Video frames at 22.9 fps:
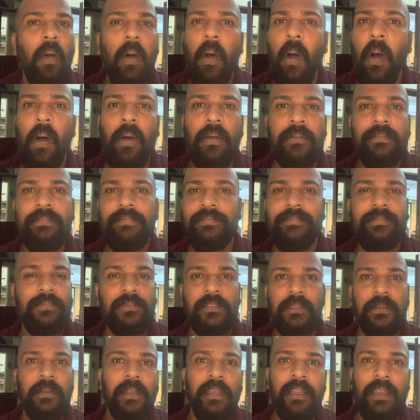or
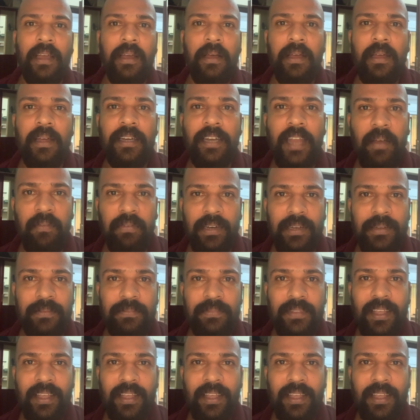devil.